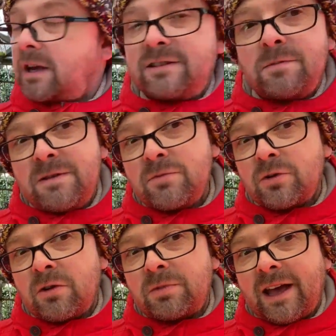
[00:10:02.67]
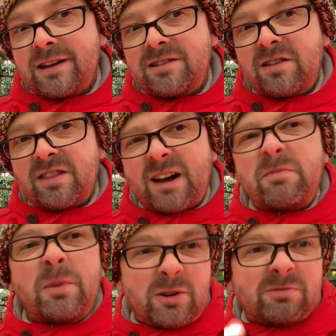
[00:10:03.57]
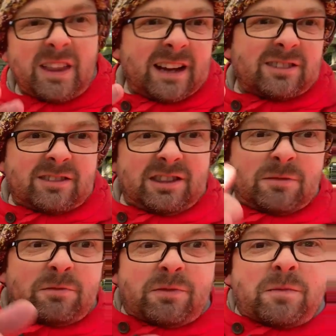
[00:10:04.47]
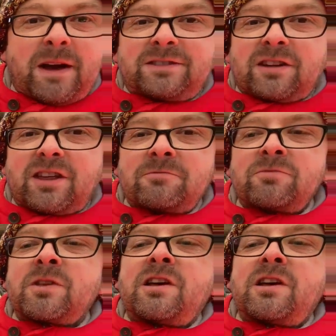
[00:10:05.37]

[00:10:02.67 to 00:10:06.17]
It's a bit more complicated than that, but that's the basic thing.